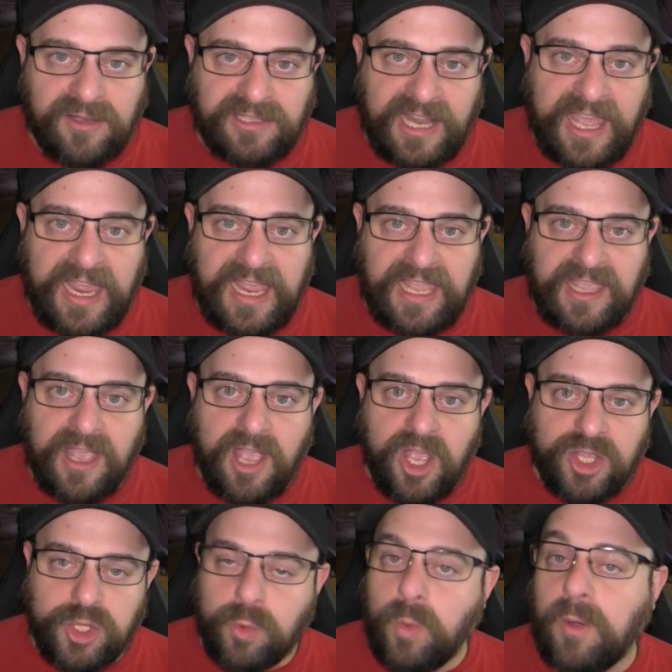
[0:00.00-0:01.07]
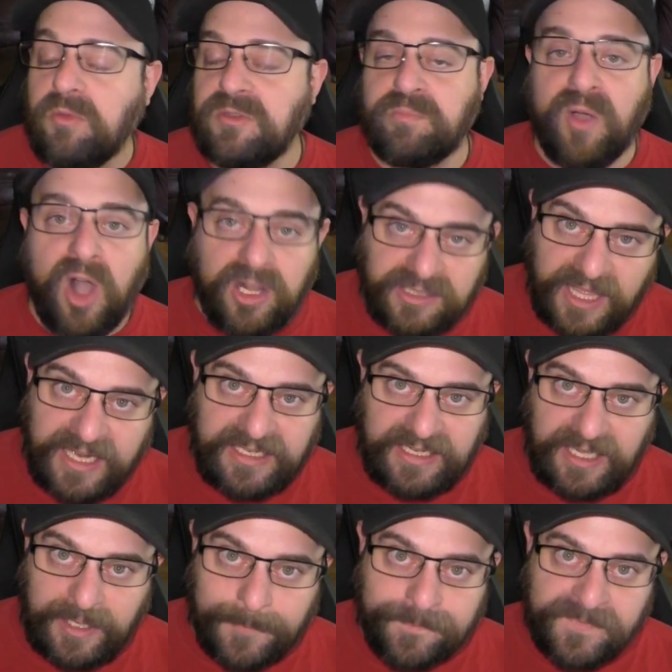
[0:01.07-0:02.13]
like you would with ball
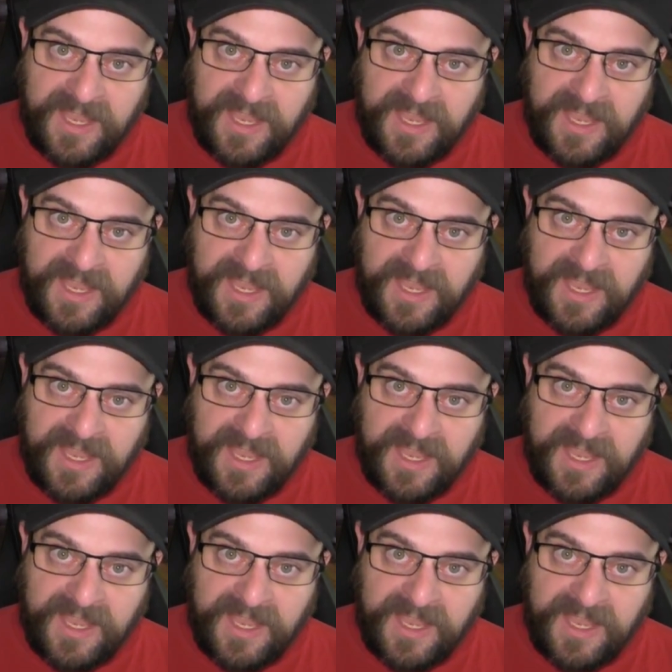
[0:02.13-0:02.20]
lightning.